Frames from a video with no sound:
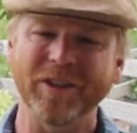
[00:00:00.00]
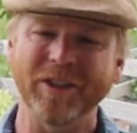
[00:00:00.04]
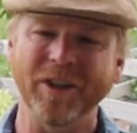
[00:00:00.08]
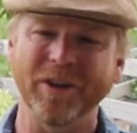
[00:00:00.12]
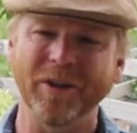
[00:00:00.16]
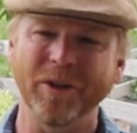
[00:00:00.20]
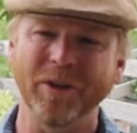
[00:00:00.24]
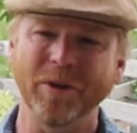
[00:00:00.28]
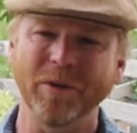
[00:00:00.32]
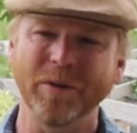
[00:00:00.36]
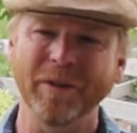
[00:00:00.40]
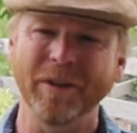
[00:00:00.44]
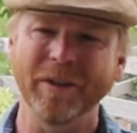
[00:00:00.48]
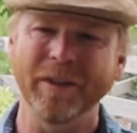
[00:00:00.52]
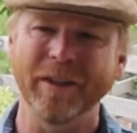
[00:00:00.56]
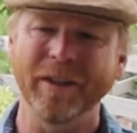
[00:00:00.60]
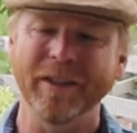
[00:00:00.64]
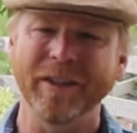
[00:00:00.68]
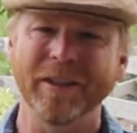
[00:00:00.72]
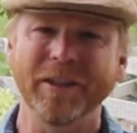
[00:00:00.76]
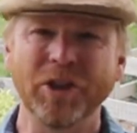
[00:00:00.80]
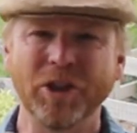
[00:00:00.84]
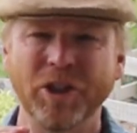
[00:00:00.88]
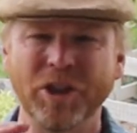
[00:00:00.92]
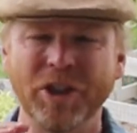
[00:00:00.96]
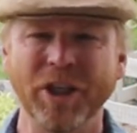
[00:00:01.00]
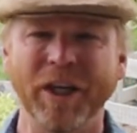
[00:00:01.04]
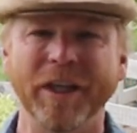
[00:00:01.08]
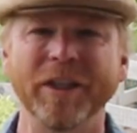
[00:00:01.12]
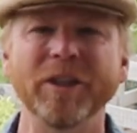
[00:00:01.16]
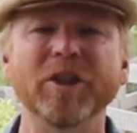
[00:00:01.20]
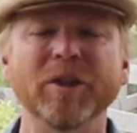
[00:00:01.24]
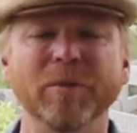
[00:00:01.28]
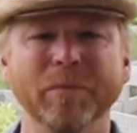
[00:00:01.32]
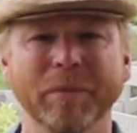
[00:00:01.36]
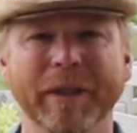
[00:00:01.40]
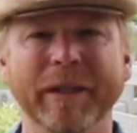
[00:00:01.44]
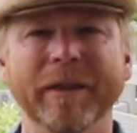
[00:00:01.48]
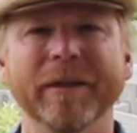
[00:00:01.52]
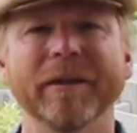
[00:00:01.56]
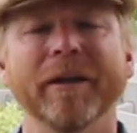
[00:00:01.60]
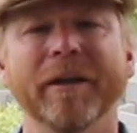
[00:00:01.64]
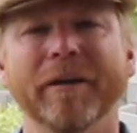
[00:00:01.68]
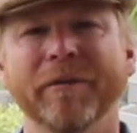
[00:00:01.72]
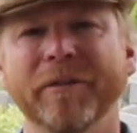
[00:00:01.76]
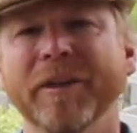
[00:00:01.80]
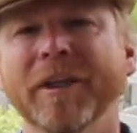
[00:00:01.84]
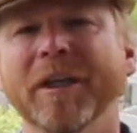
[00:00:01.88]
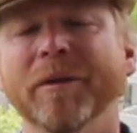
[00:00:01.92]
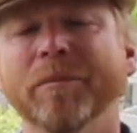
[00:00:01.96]
our own judgment
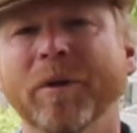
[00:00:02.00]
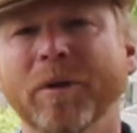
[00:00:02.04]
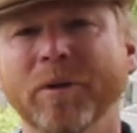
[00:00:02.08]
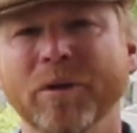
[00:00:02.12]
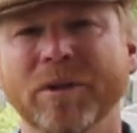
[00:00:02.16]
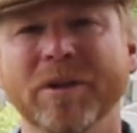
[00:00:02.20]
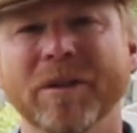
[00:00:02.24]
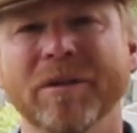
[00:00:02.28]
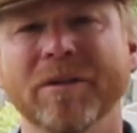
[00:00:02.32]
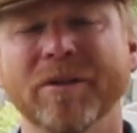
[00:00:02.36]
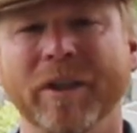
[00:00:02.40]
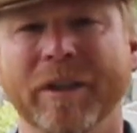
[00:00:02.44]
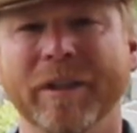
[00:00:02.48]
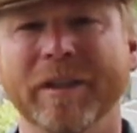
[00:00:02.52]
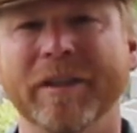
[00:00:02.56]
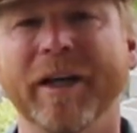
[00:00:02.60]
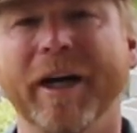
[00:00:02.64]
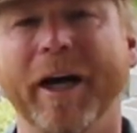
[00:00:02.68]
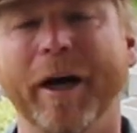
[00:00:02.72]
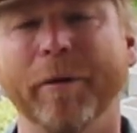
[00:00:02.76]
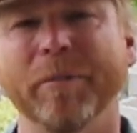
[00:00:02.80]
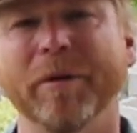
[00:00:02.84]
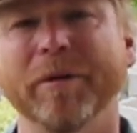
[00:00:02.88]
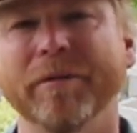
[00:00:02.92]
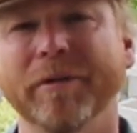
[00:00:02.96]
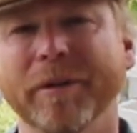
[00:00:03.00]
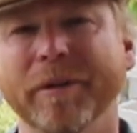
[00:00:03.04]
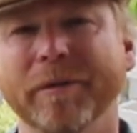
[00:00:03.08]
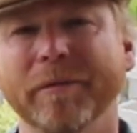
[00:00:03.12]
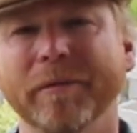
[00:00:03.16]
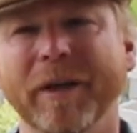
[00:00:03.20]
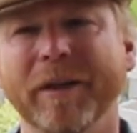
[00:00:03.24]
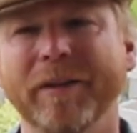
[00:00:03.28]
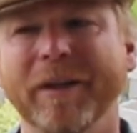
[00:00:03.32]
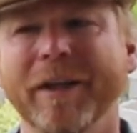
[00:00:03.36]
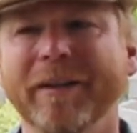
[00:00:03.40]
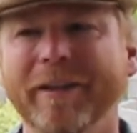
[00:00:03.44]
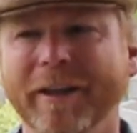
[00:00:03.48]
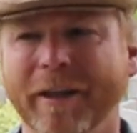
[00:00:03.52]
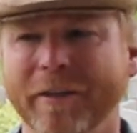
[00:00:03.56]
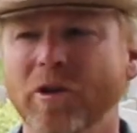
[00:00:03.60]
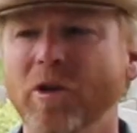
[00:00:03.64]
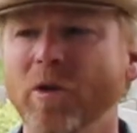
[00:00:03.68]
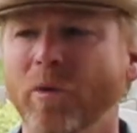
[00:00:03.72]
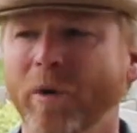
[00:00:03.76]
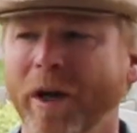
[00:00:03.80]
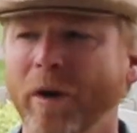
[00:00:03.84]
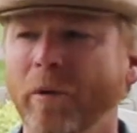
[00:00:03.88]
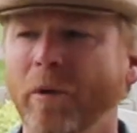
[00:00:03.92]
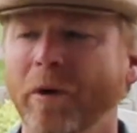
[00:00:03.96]
of the emotions on top of it. I think that's
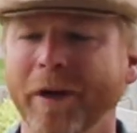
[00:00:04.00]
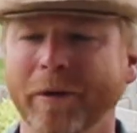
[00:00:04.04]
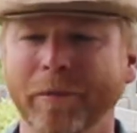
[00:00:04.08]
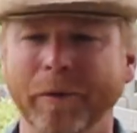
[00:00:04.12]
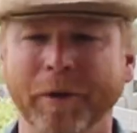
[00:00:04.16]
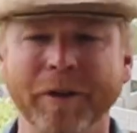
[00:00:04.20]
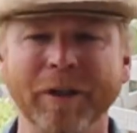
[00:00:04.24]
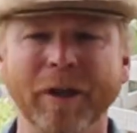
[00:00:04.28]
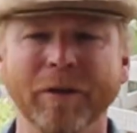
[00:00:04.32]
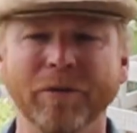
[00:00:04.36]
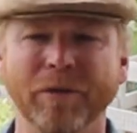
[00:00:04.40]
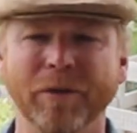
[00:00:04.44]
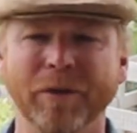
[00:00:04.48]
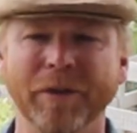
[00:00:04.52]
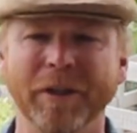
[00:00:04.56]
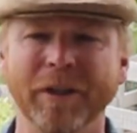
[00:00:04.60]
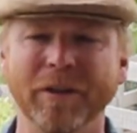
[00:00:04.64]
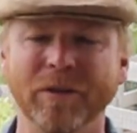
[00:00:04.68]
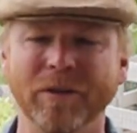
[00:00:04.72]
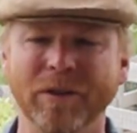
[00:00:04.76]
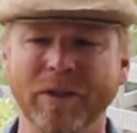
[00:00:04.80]
the right word I'm looking for here, is